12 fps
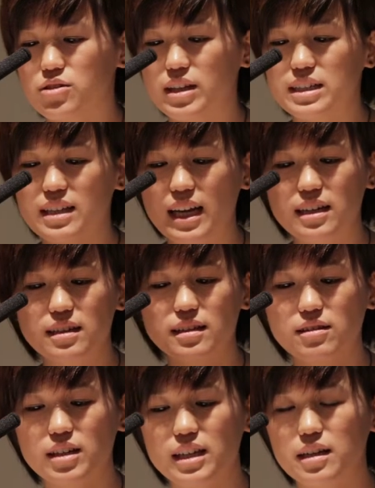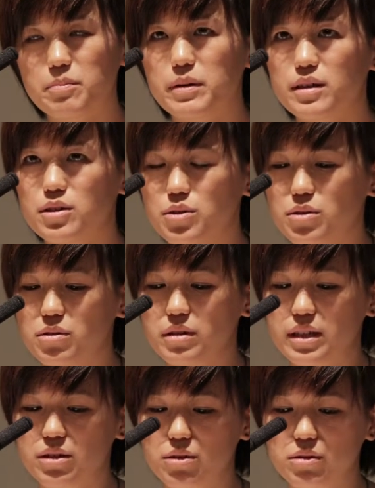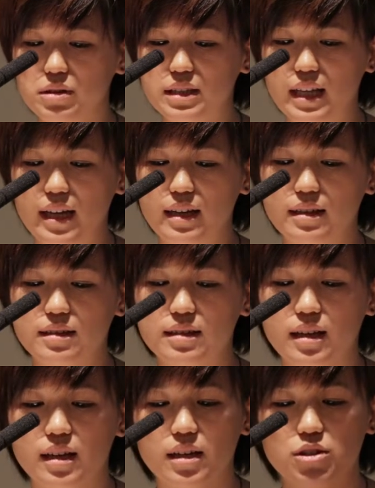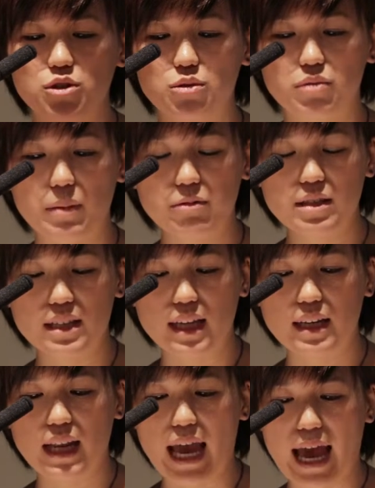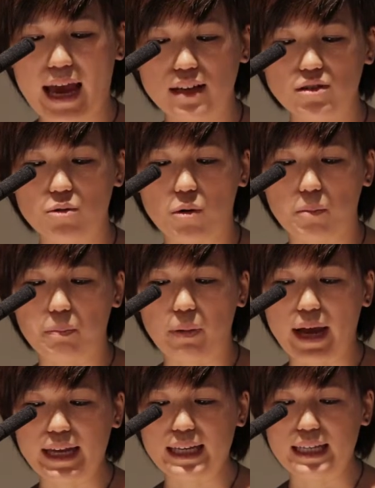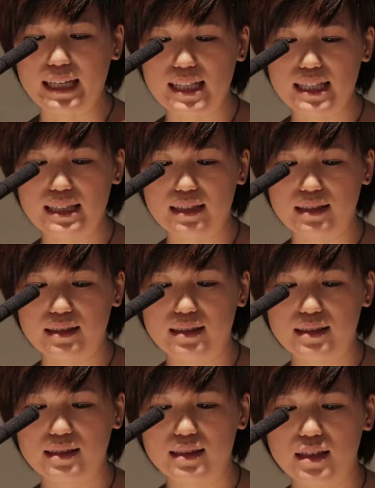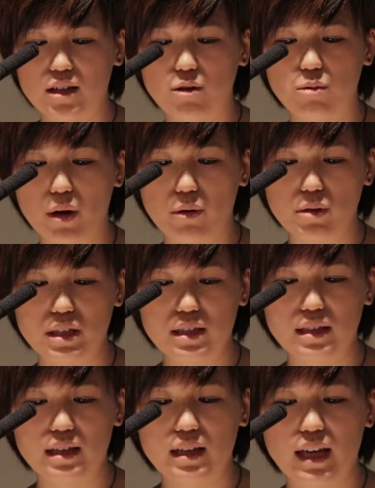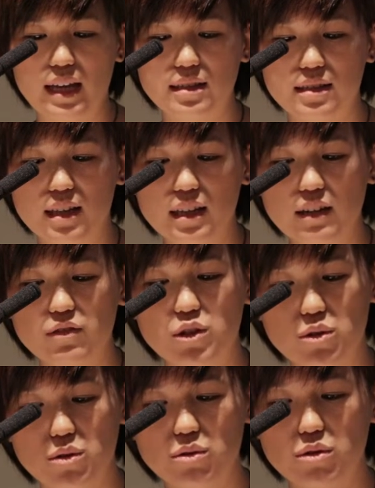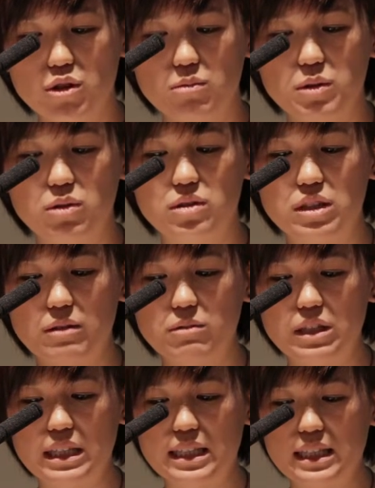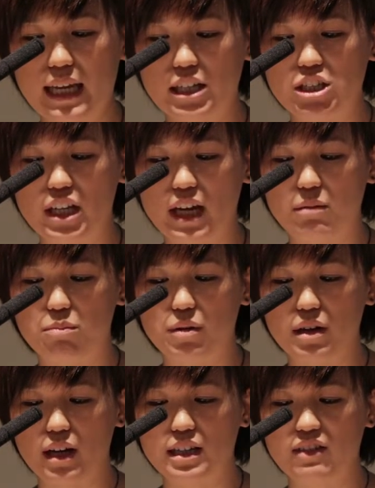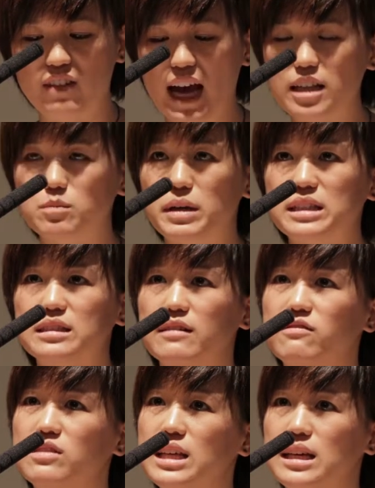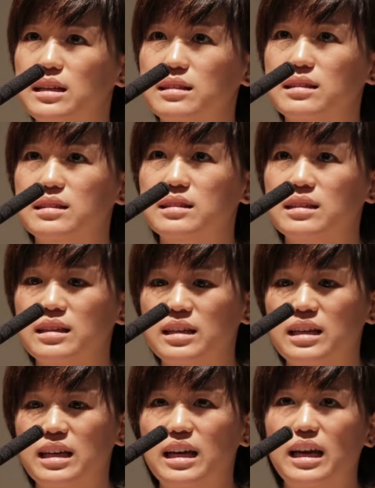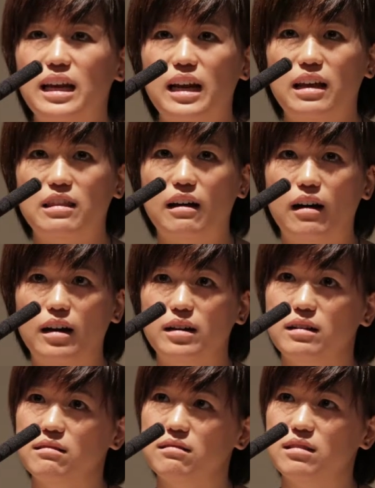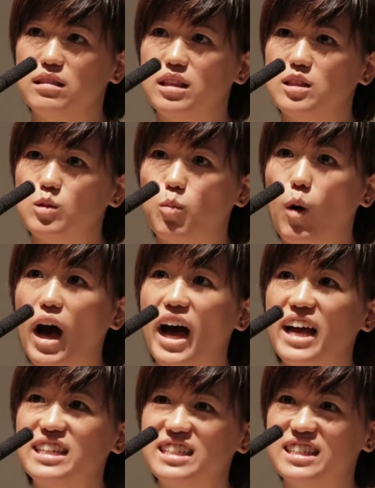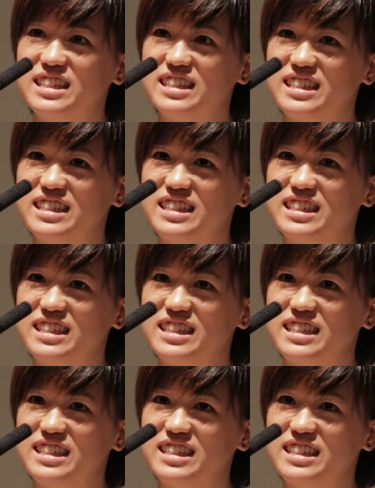So I decided to look it up on Google, and Google says, to represent as or by an instance, quote, a study of two groups who seem to instantiate productive aspects of this. And I thought, this what?